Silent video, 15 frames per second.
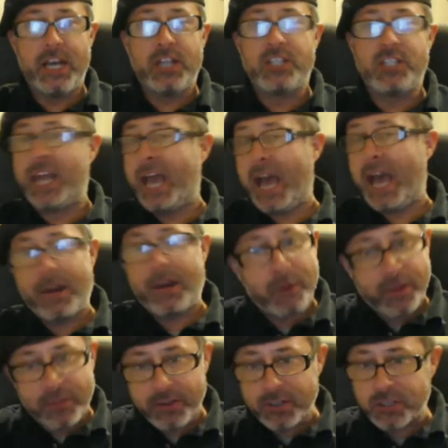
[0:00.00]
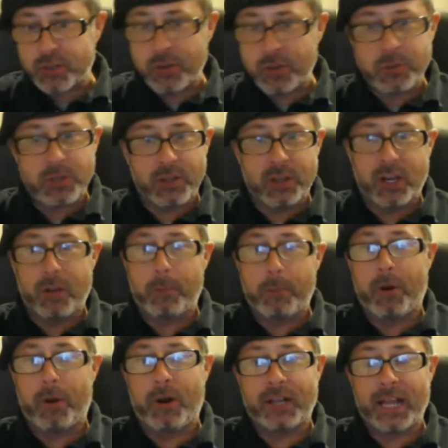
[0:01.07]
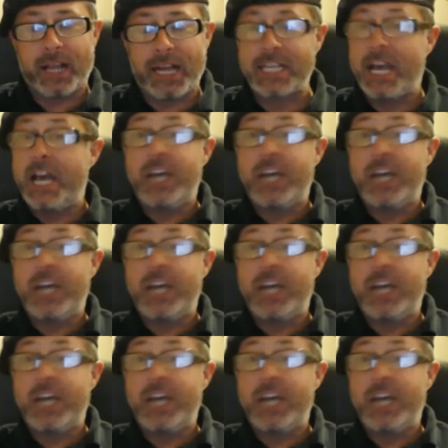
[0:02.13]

She hadn't read the description of the Bard class.